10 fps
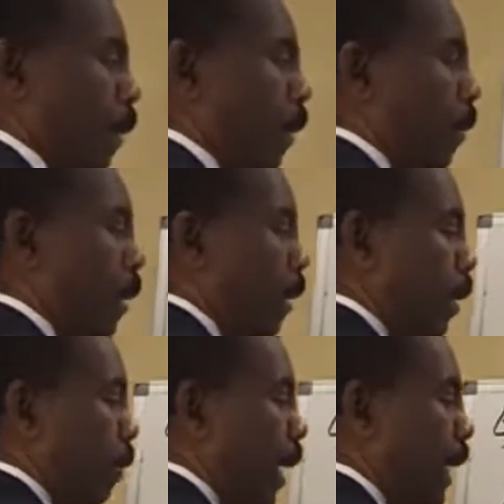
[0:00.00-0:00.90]
Now,
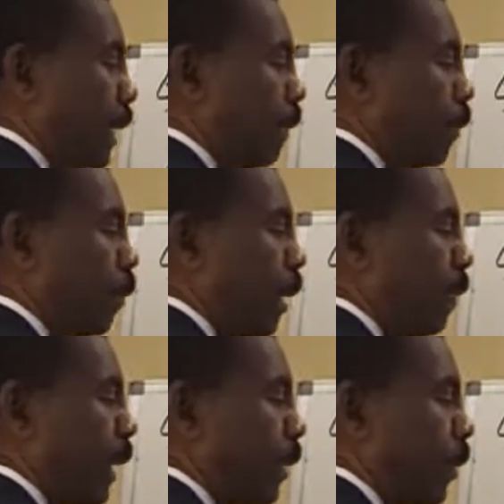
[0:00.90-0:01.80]
positive
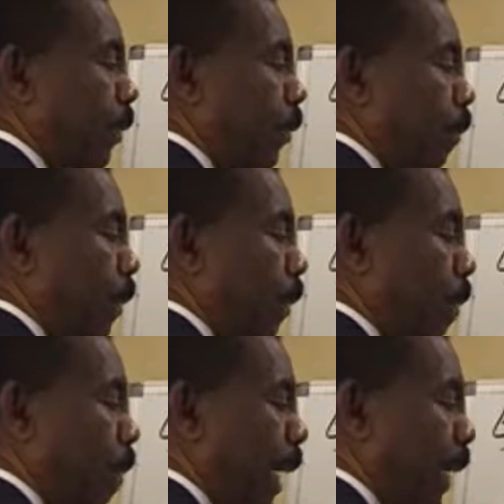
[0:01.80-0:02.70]
12x cubed
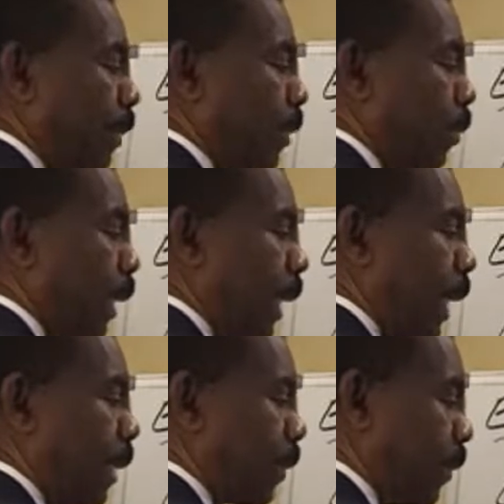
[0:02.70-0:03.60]
minus
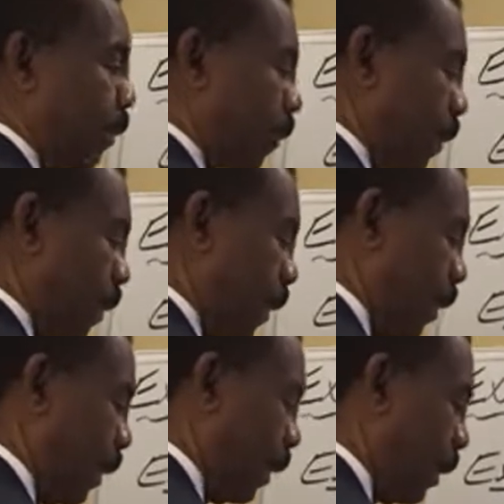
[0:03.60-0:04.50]
20x cubed
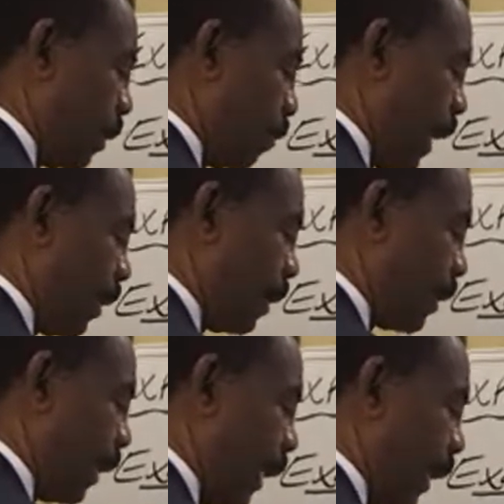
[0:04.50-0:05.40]
is
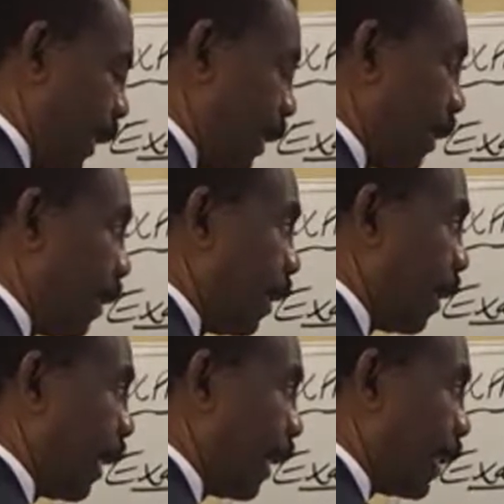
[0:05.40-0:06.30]
minus
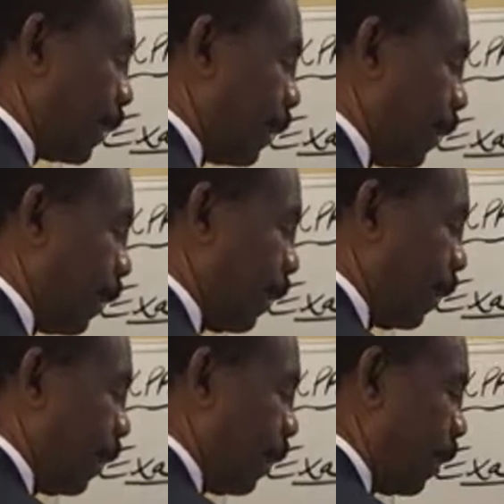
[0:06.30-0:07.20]
8x
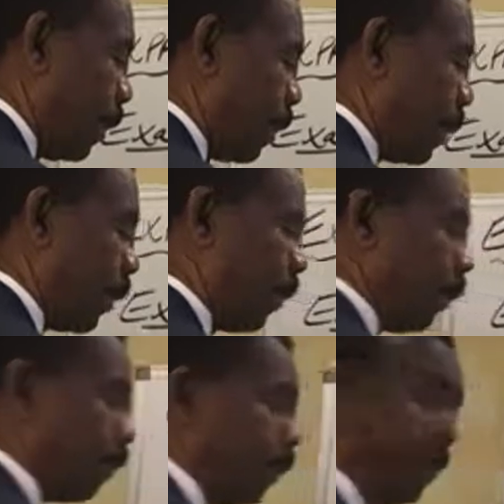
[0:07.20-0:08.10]
cubed.